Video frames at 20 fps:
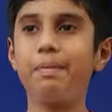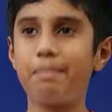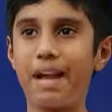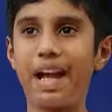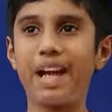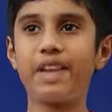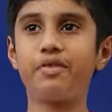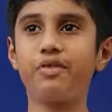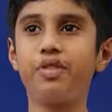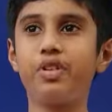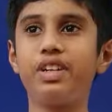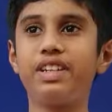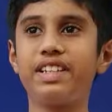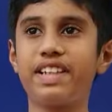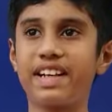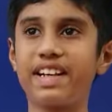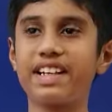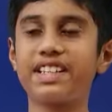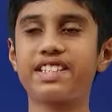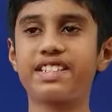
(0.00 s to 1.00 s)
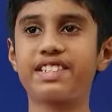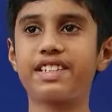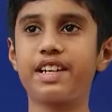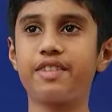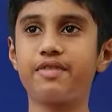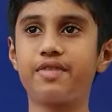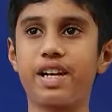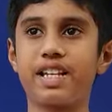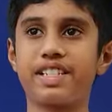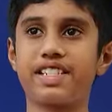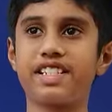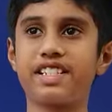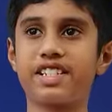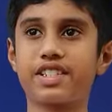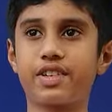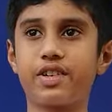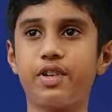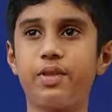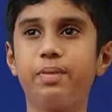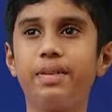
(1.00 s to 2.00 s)
blindfold youngest and
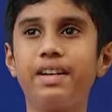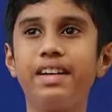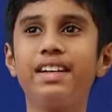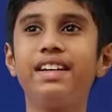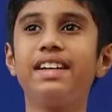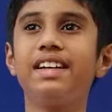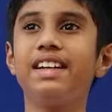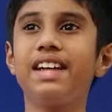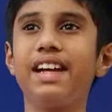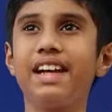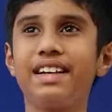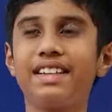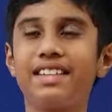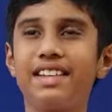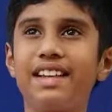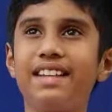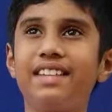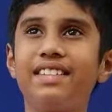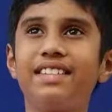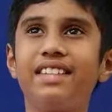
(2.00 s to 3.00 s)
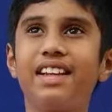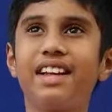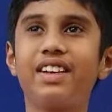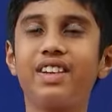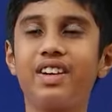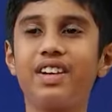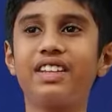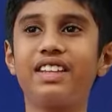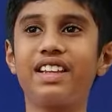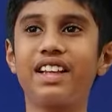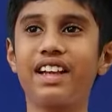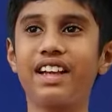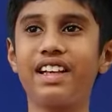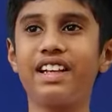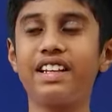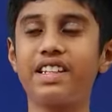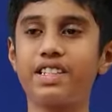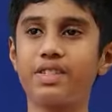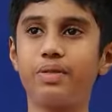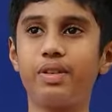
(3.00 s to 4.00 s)
fastest cuber. And then I got the
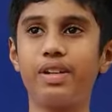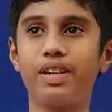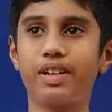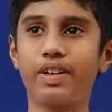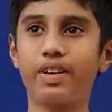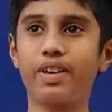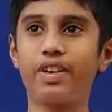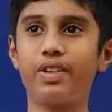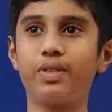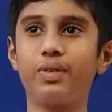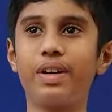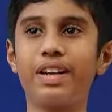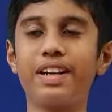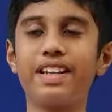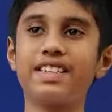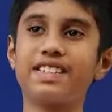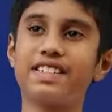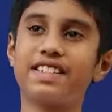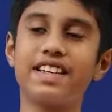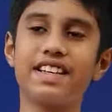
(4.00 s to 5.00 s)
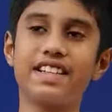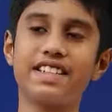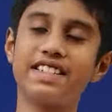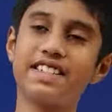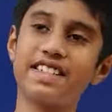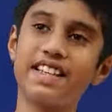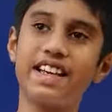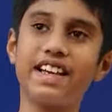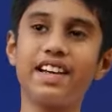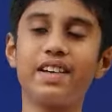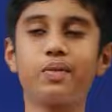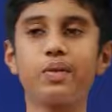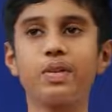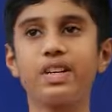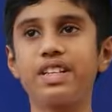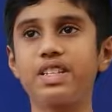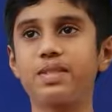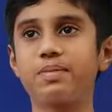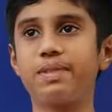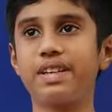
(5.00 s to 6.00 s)
Guinness World Record. One is TNCA and
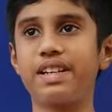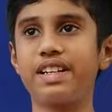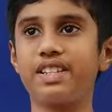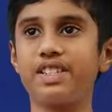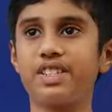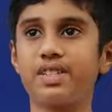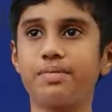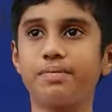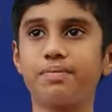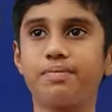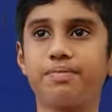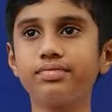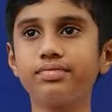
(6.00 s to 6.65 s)
one is brain gym.